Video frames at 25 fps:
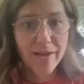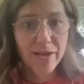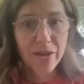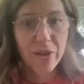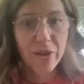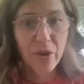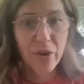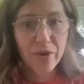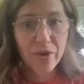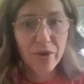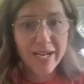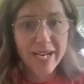
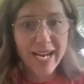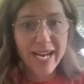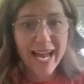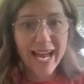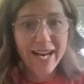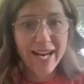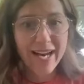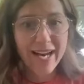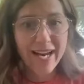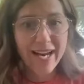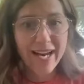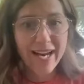learning
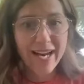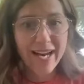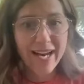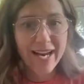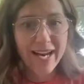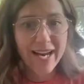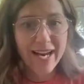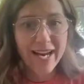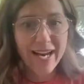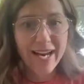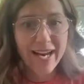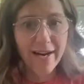how to
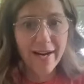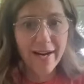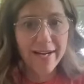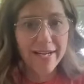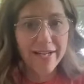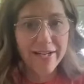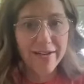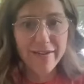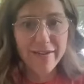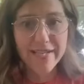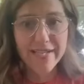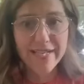market on
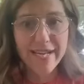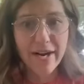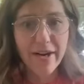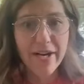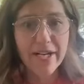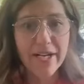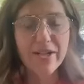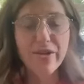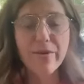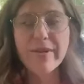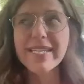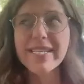each of these
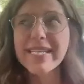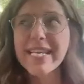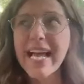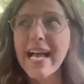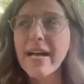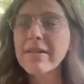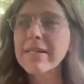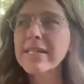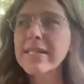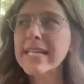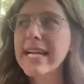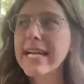areas. So it
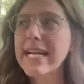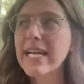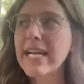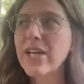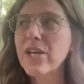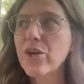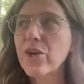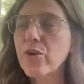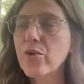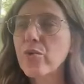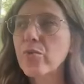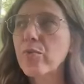sounds
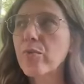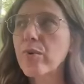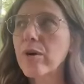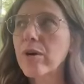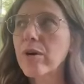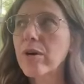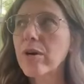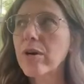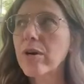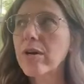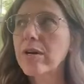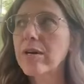like you
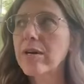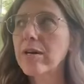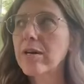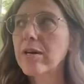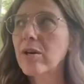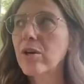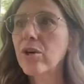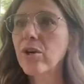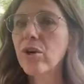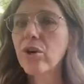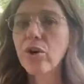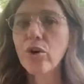were
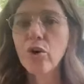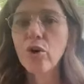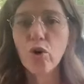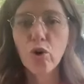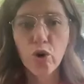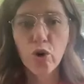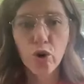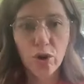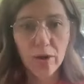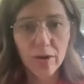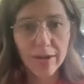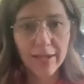
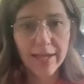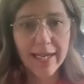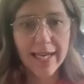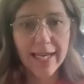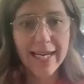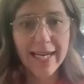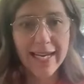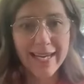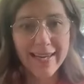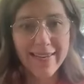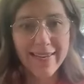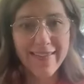
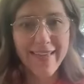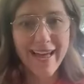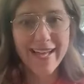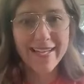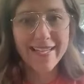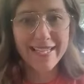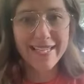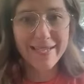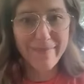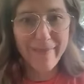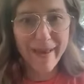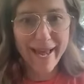early in
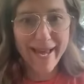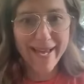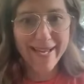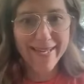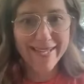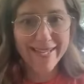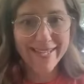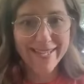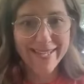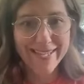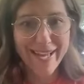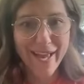that
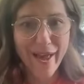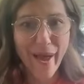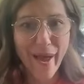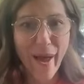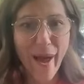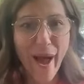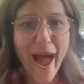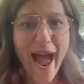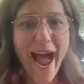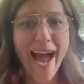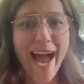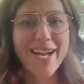space
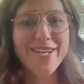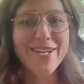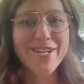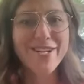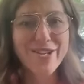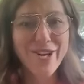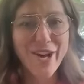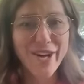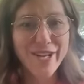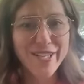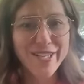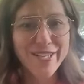and
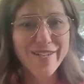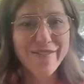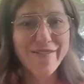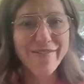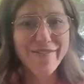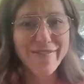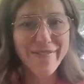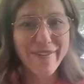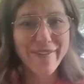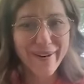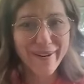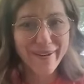just
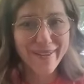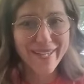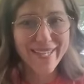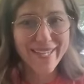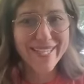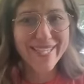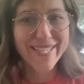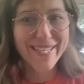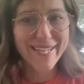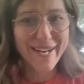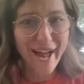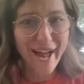fearless